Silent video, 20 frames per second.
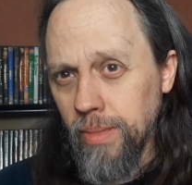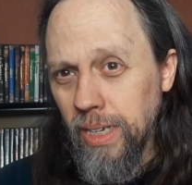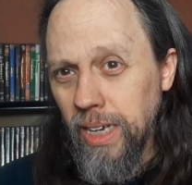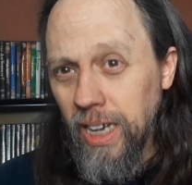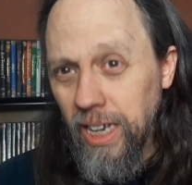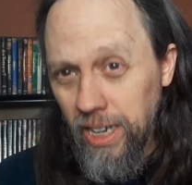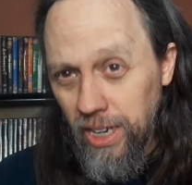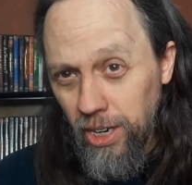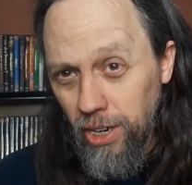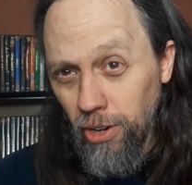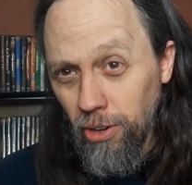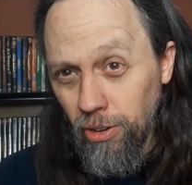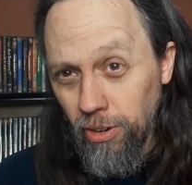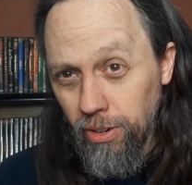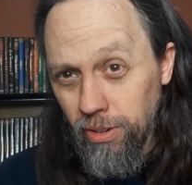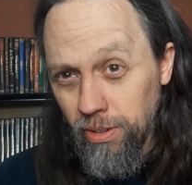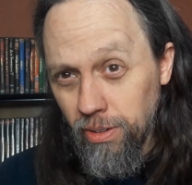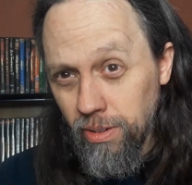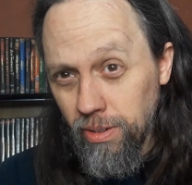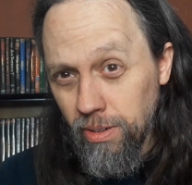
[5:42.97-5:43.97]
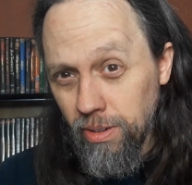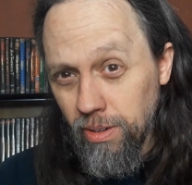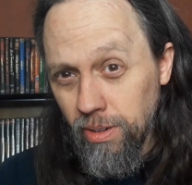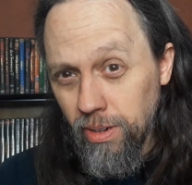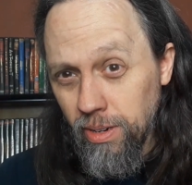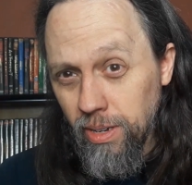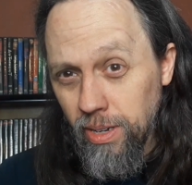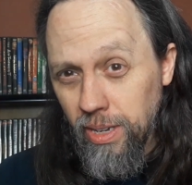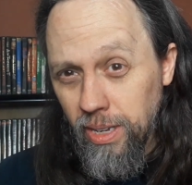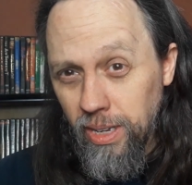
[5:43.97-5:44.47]
in here
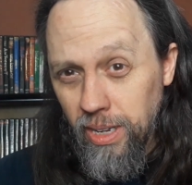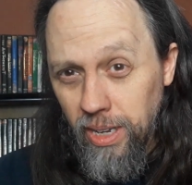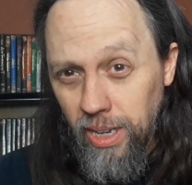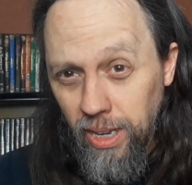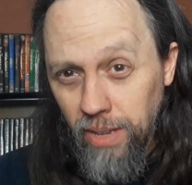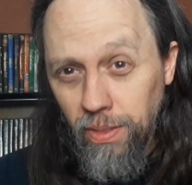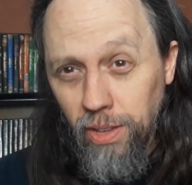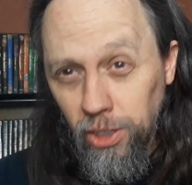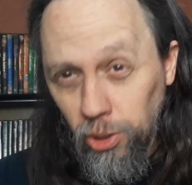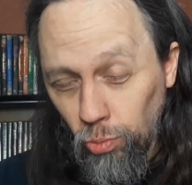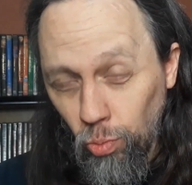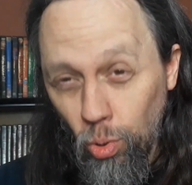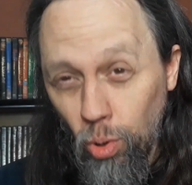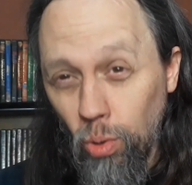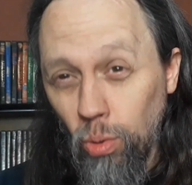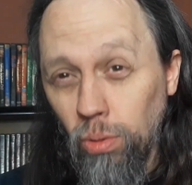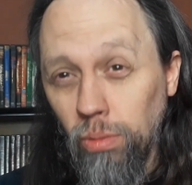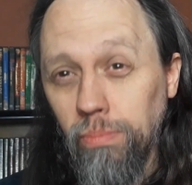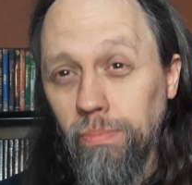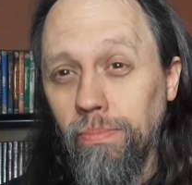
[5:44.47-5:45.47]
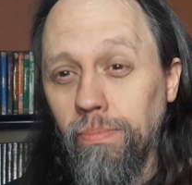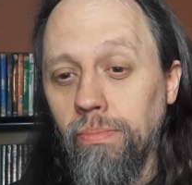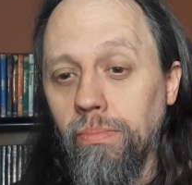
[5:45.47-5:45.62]
in this role.